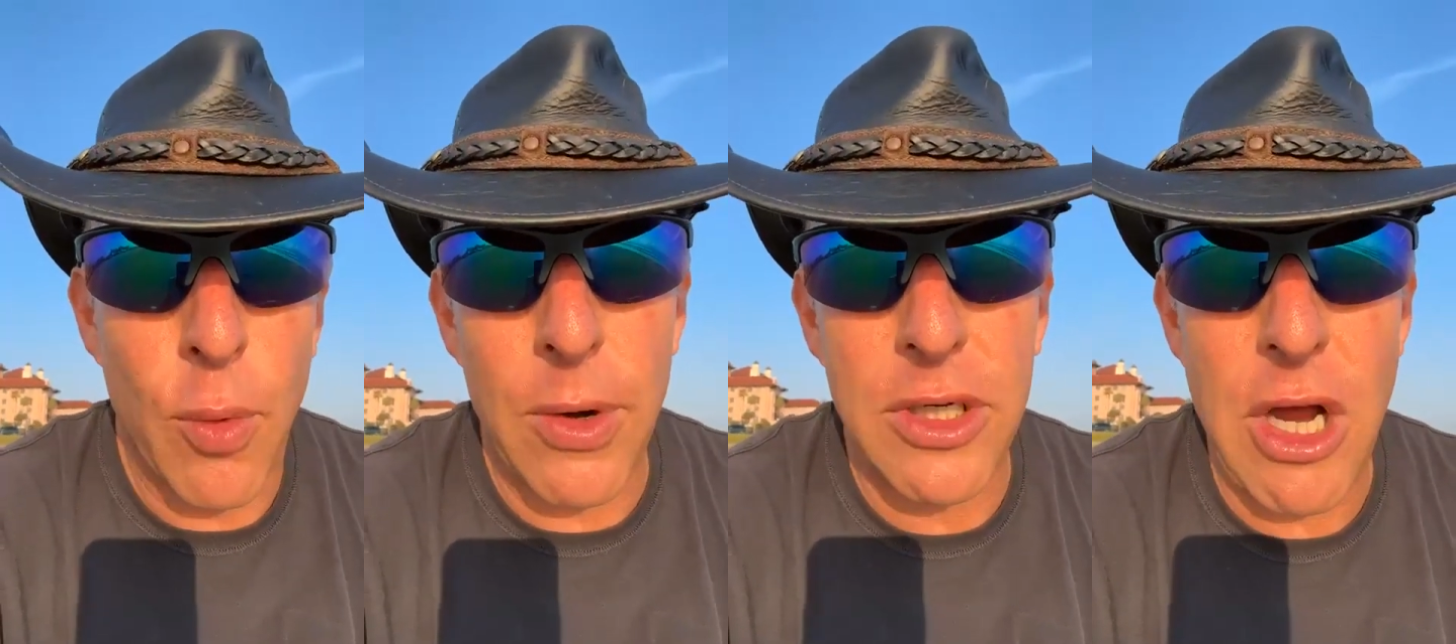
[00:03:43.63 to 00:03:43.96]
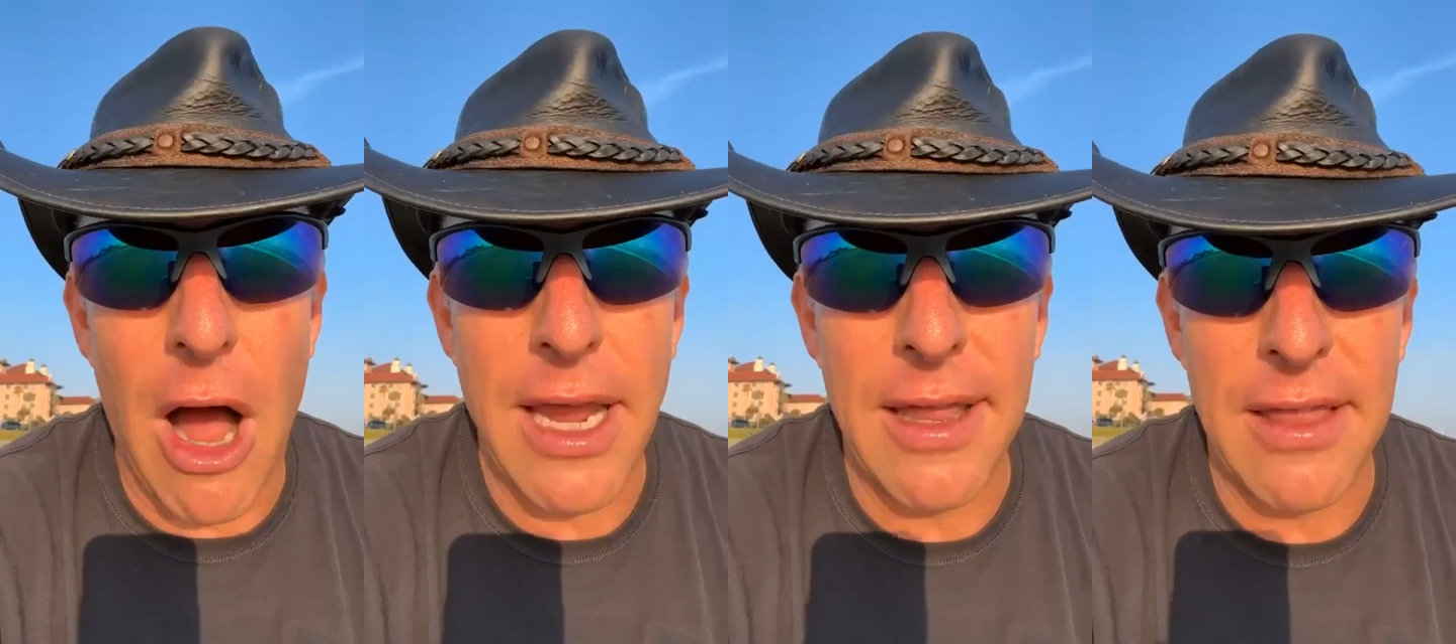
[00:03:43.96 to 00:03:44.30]
we were
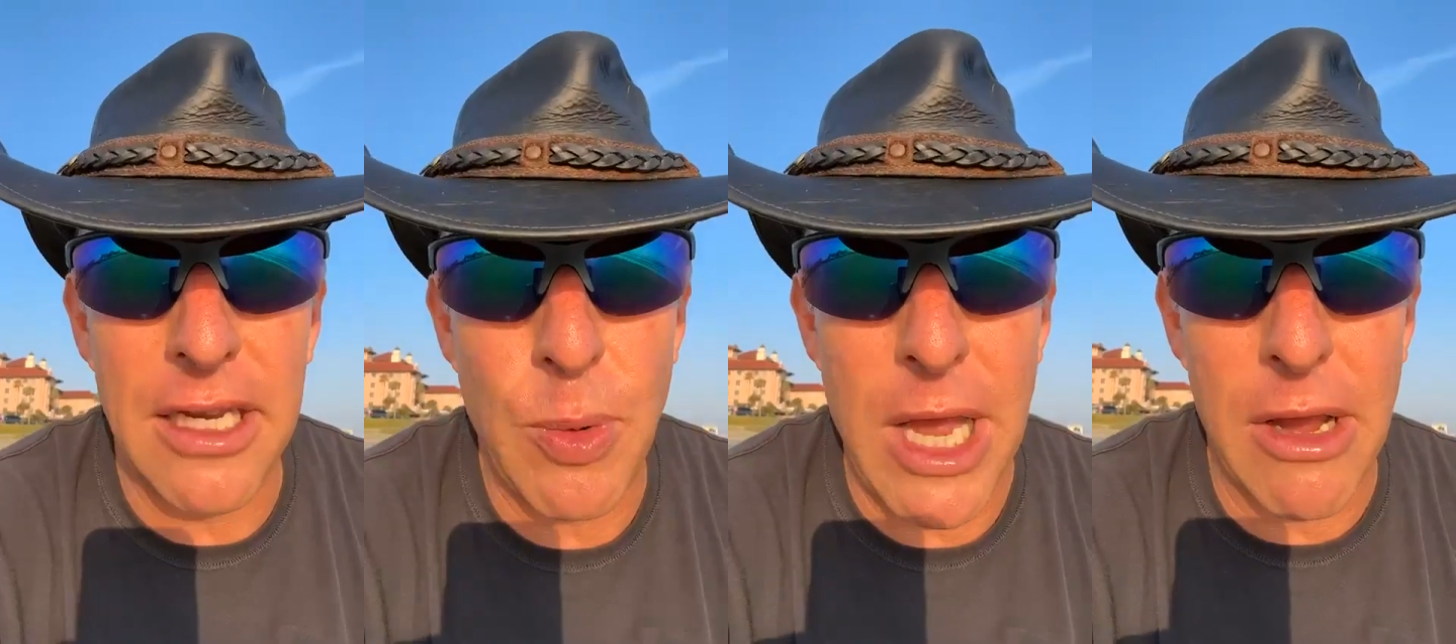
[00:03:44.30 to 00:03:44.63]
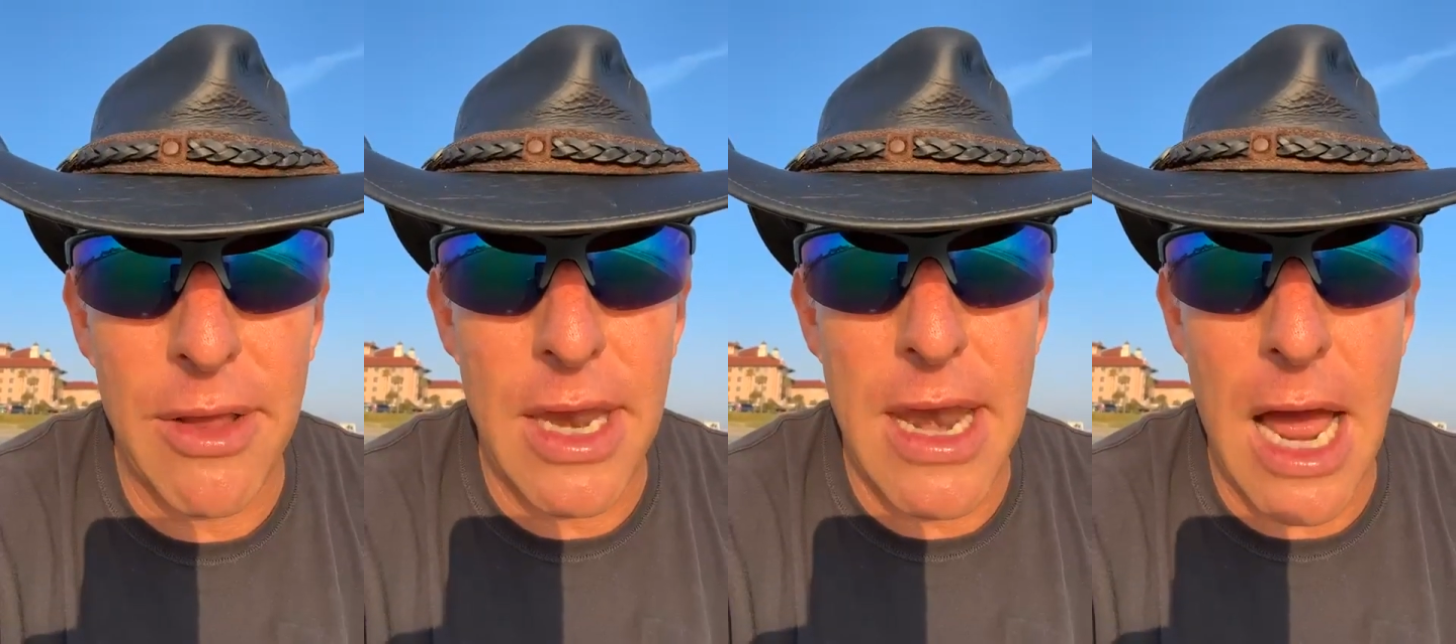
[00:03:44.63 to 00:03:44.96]
talking this
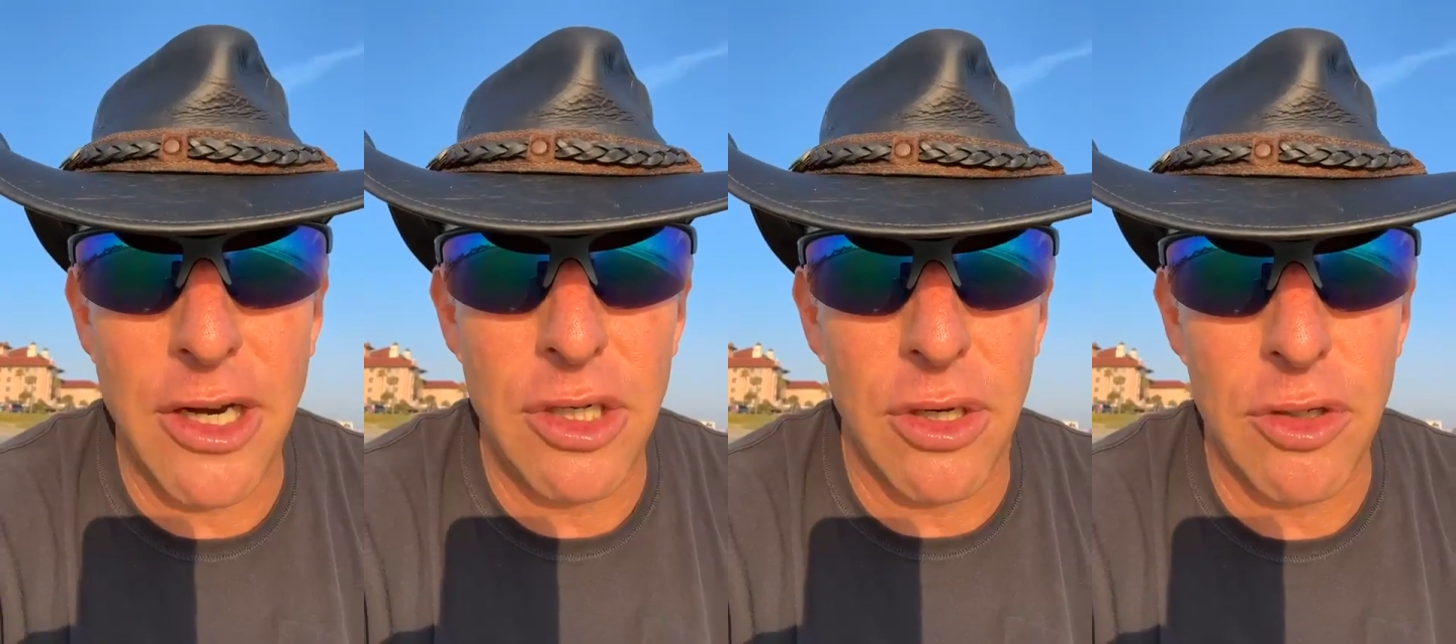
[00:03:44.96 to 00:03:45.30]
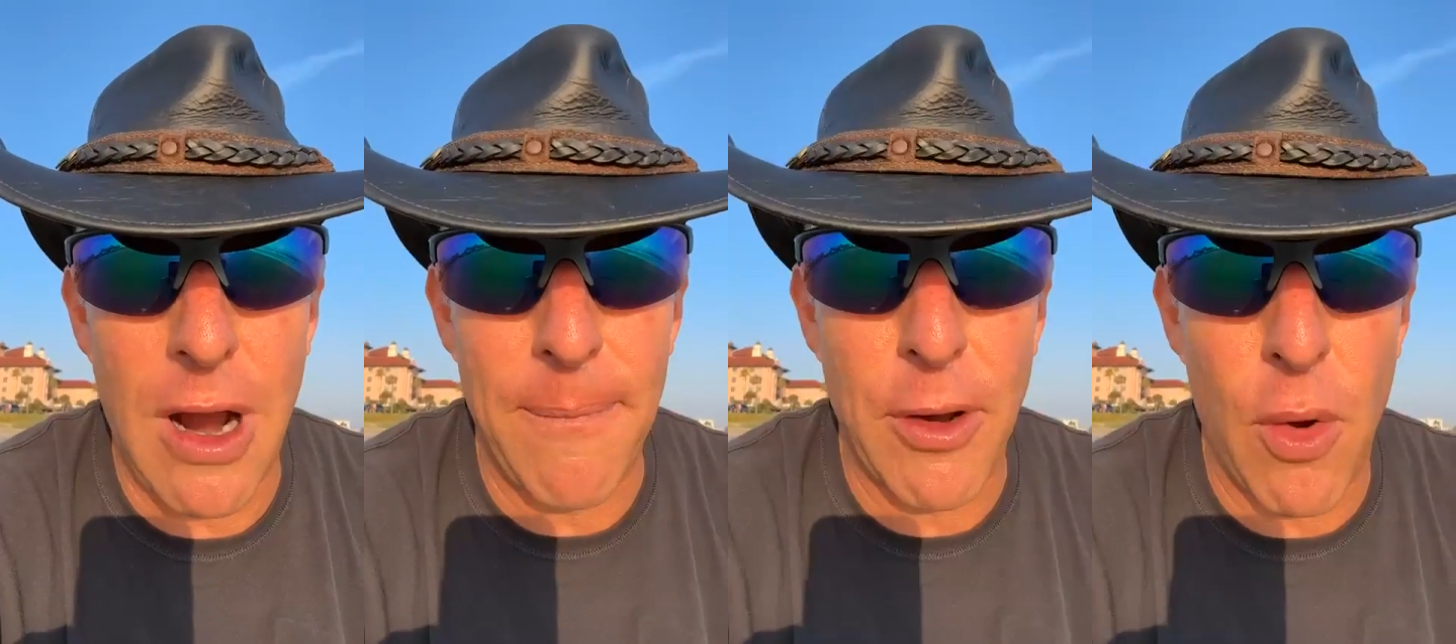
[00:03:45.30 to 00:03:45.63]
week on the
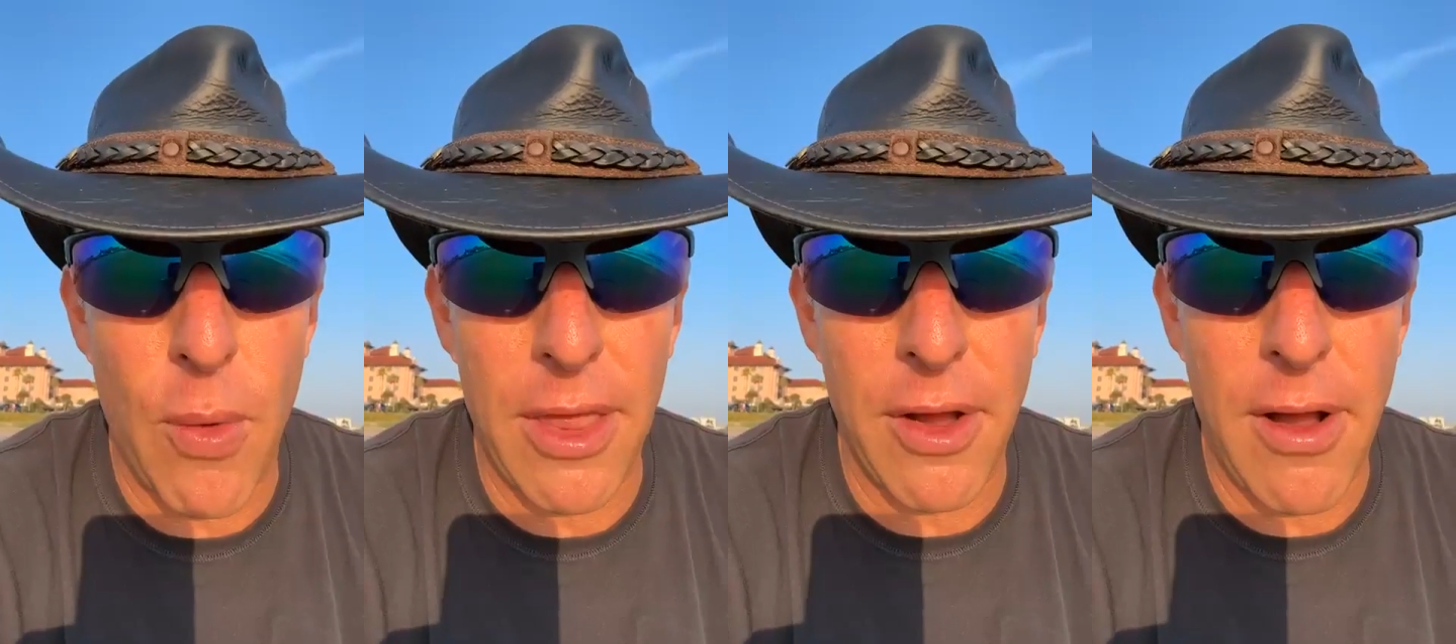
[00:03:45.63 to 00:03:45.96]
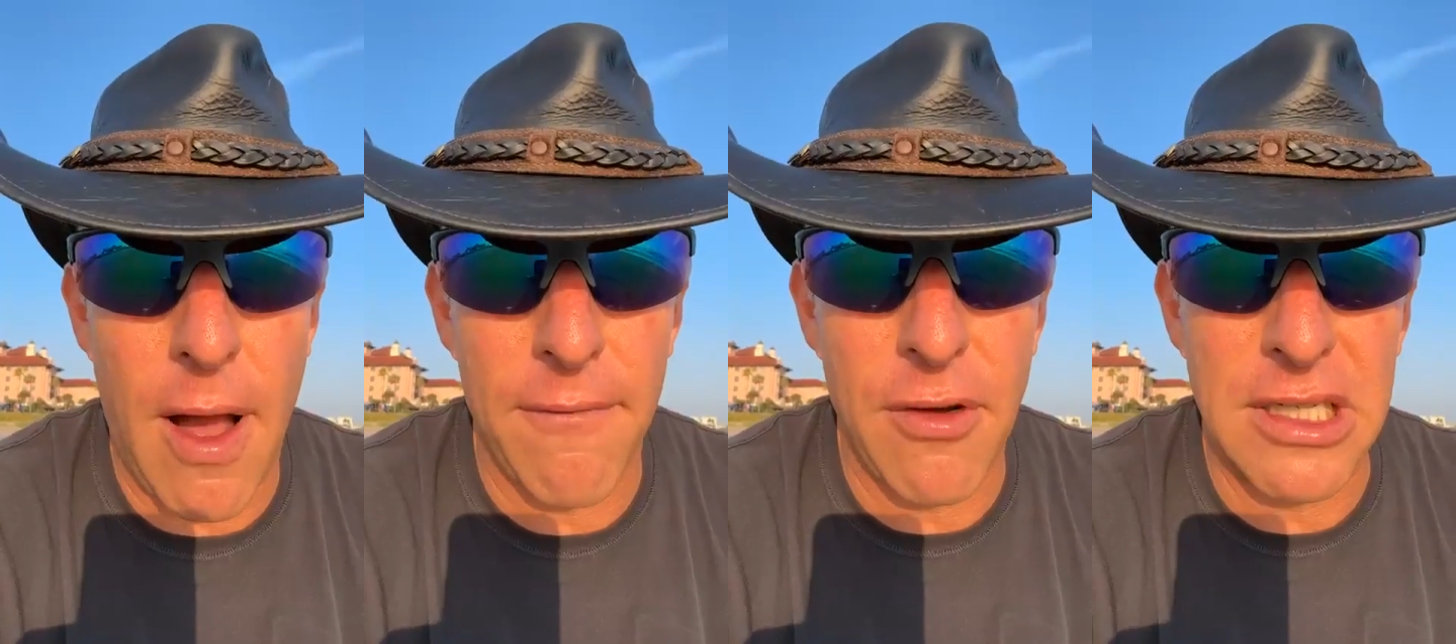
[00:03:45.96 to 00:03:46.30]
National Tropical
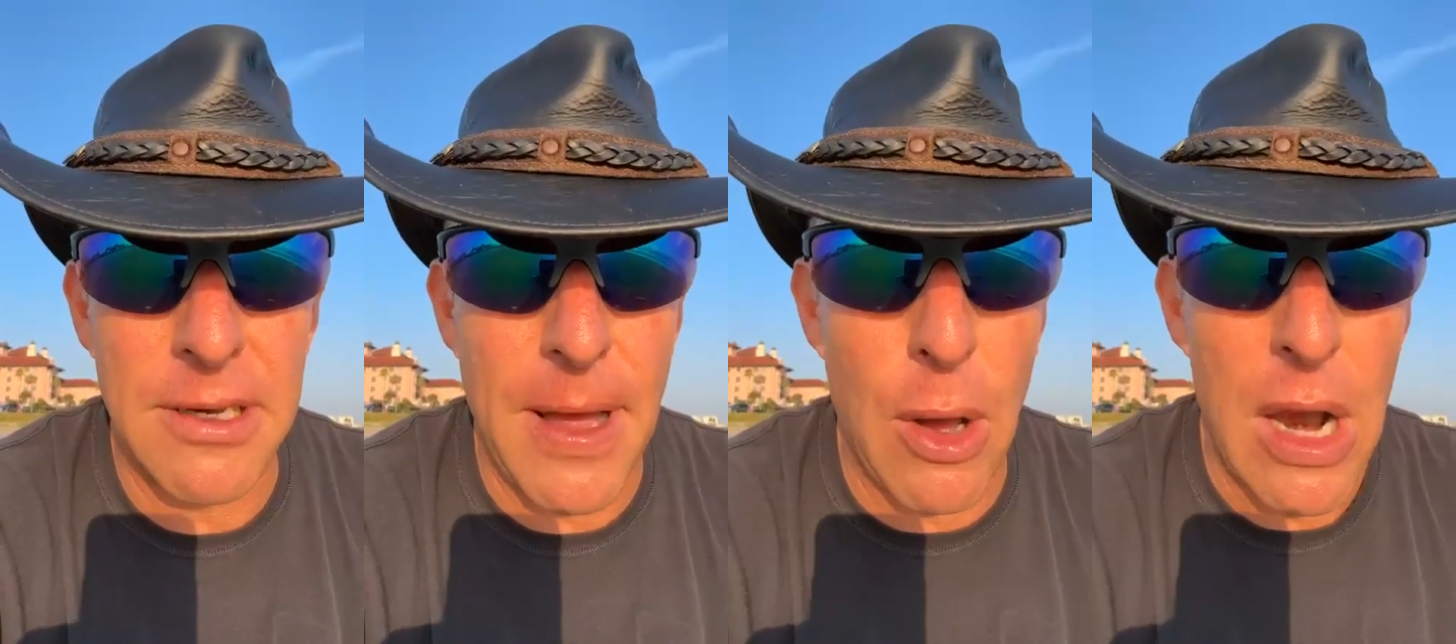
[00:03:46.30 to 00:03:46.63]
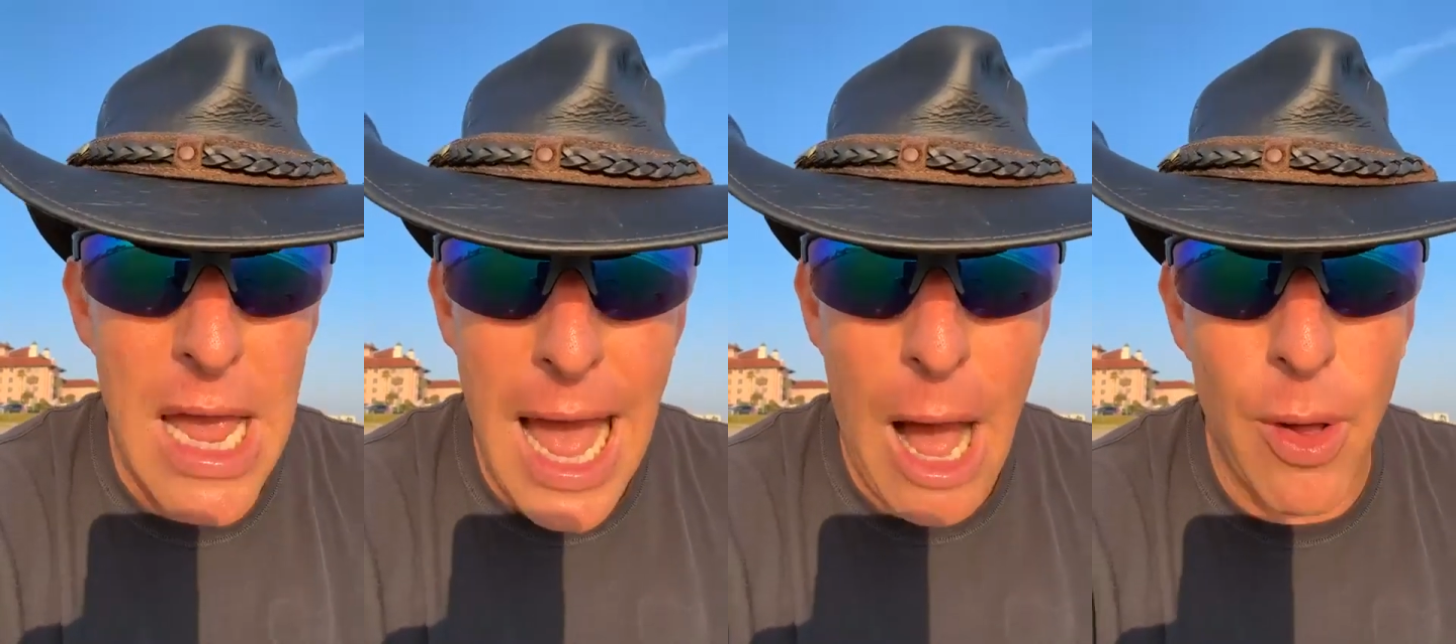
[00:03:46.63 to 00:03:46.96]
Weather Conference about